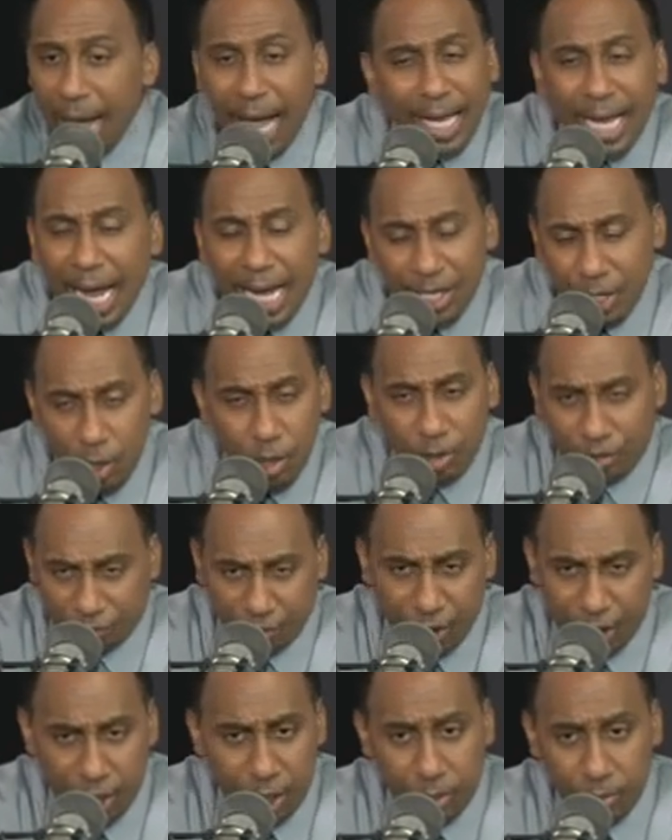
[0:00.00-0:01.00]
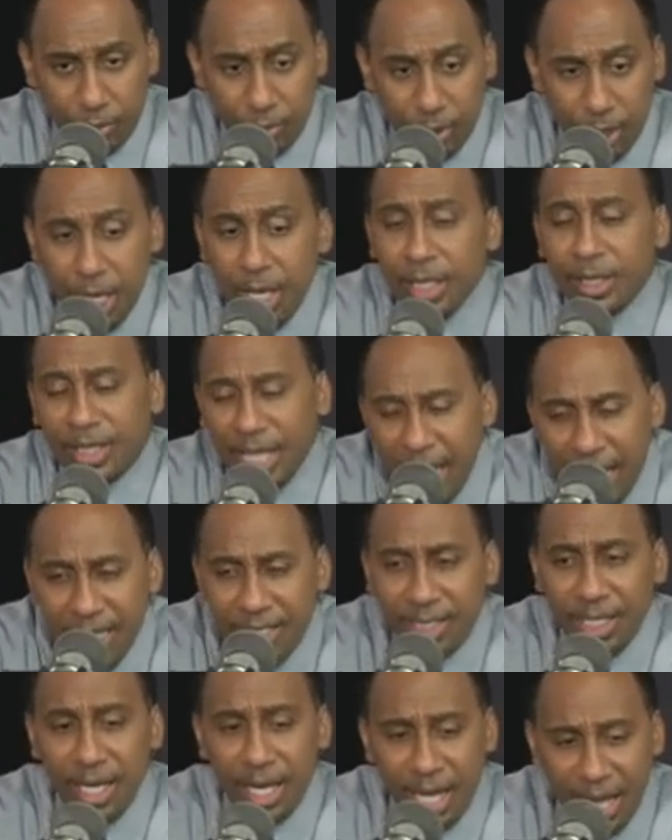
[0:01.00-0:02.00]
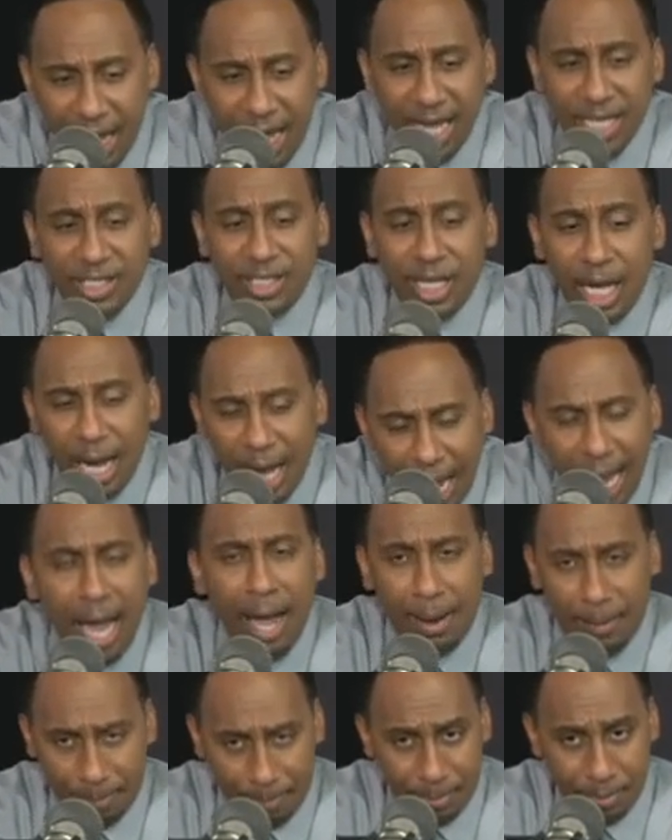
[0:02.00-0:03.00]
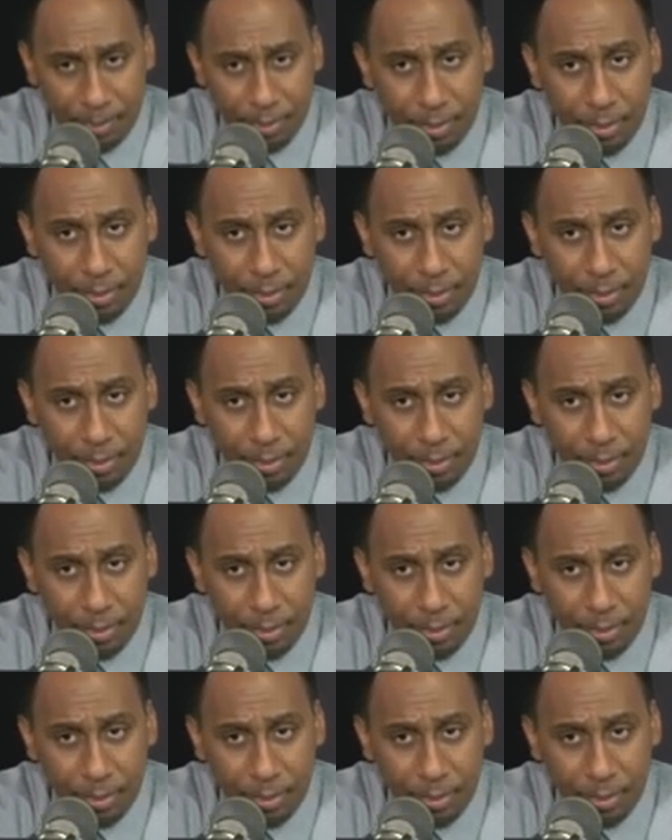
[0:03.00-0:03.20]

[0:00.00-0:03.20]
I got news for you. This is the hub.